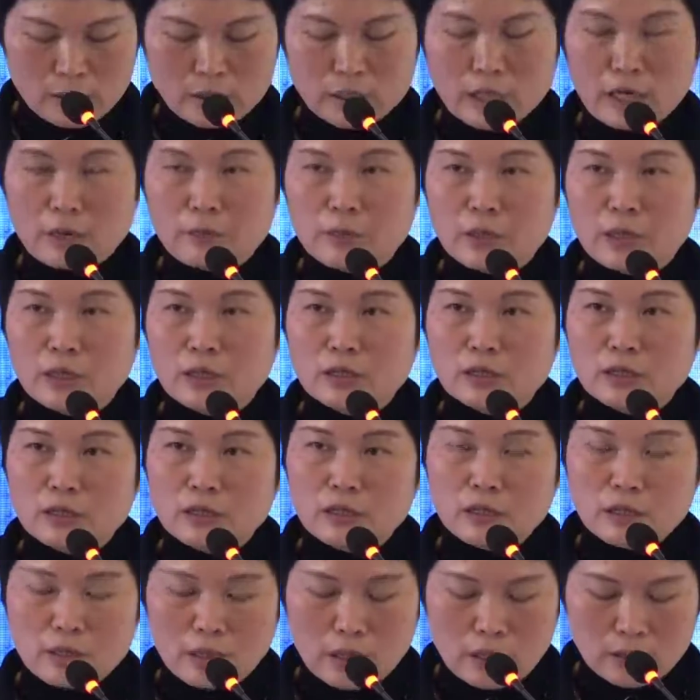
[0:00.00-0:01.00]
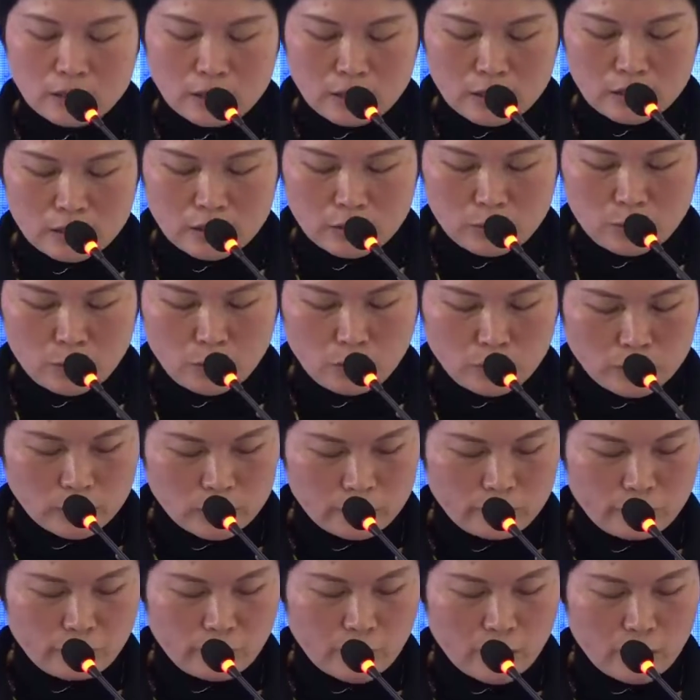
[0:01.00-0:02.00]
stability, and a smooth
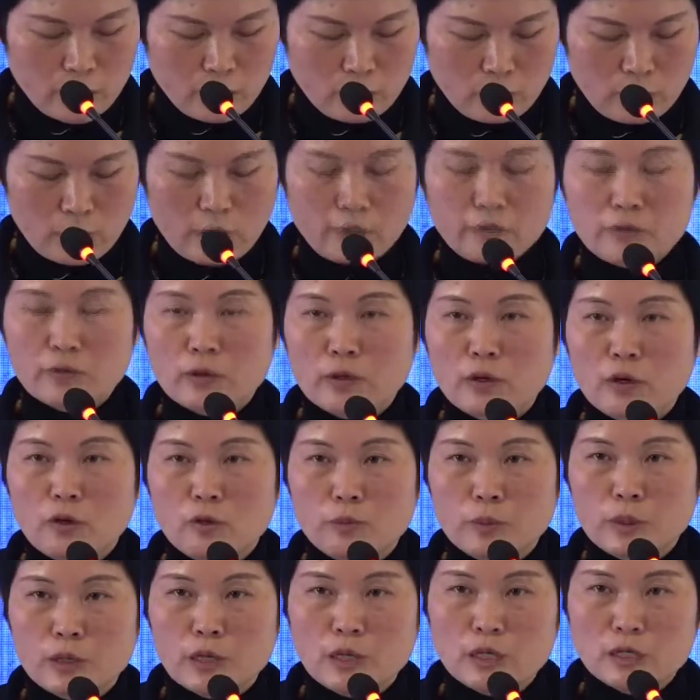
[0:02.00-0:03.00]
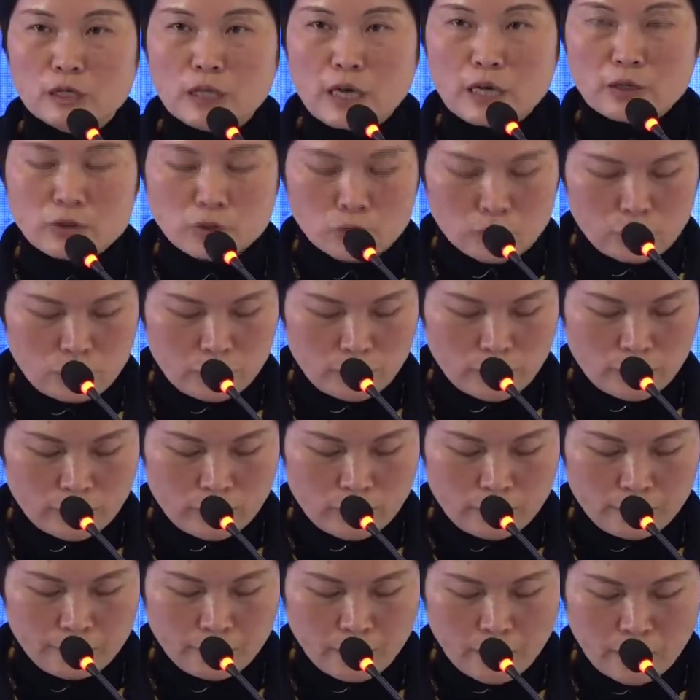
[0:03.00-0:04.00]
flow of global
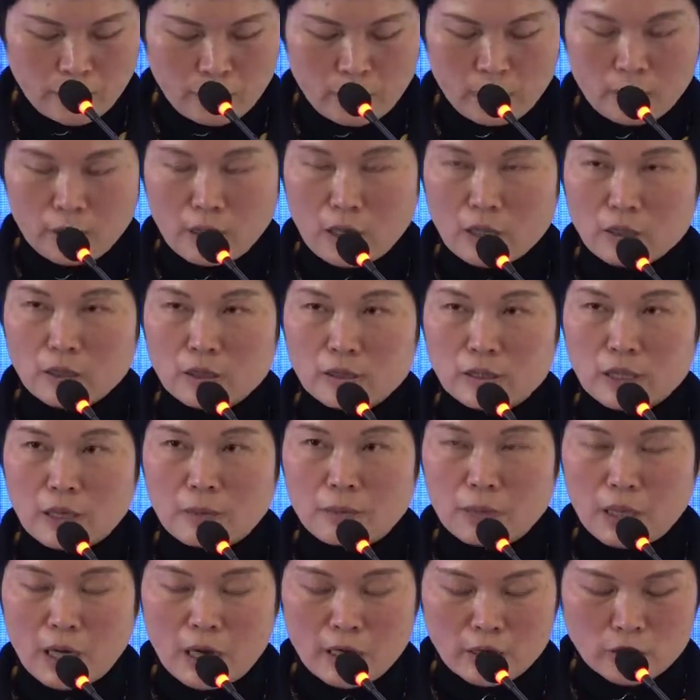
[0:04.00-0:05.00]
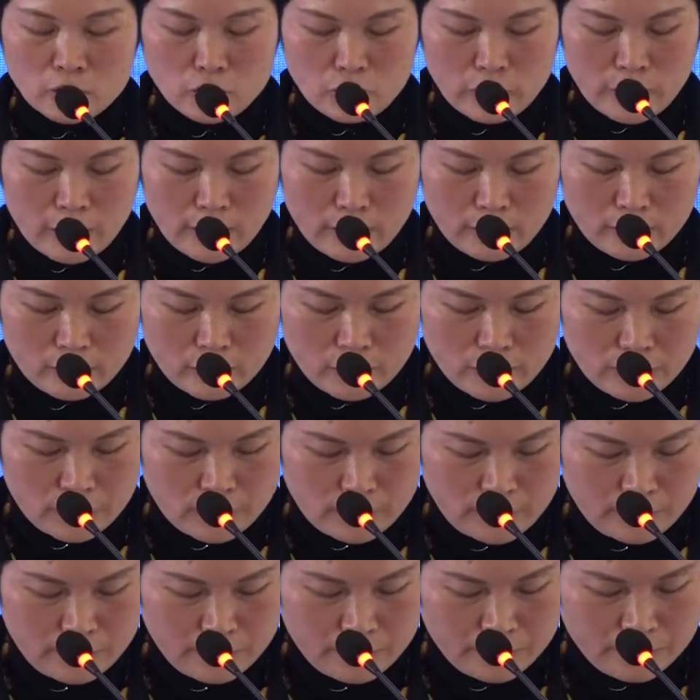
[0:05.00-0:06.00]
industrial and supply
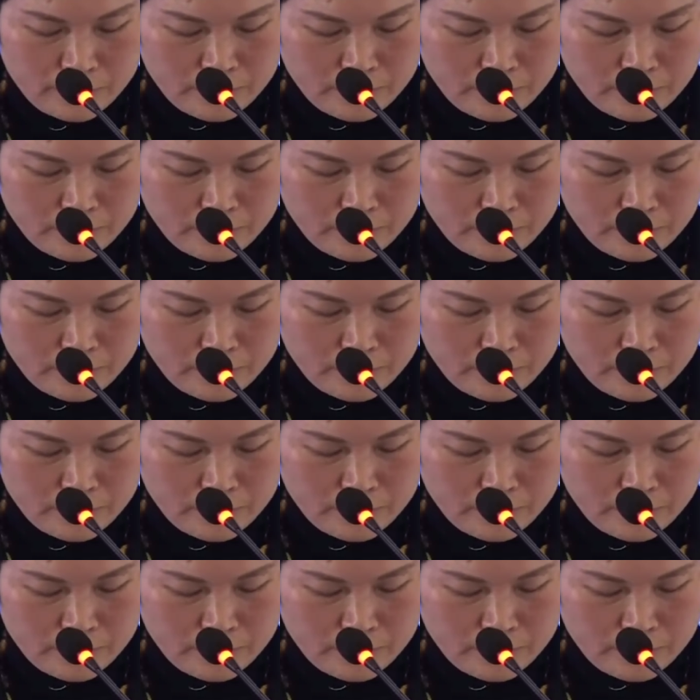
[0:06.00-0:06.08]
chains.